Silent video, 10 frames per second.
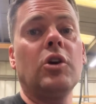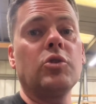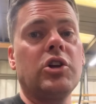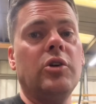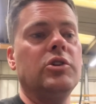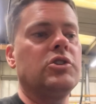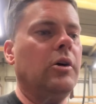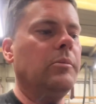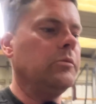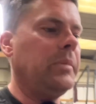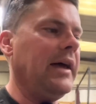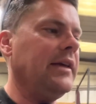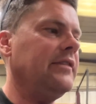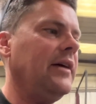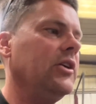I'll show you Tom's
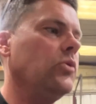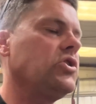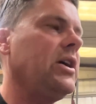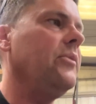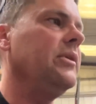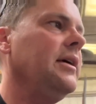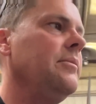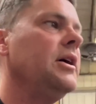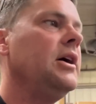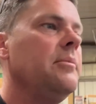place, have a little chat with him,